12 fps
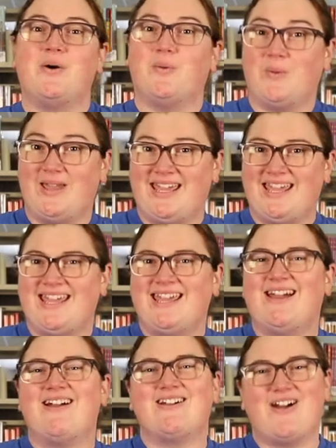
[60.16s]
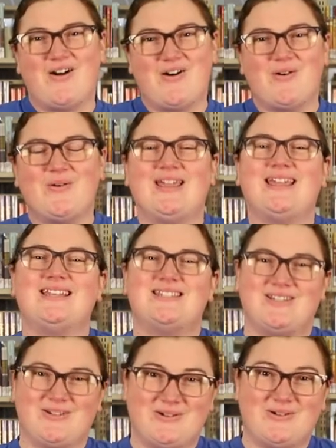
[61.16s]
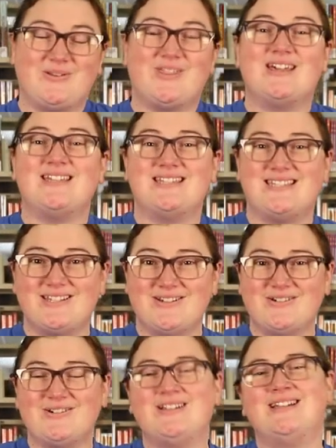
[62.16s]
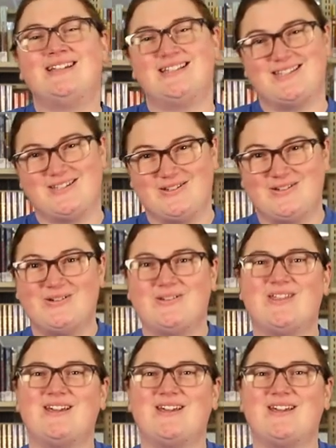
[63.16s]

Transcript: We are going to the zoo. To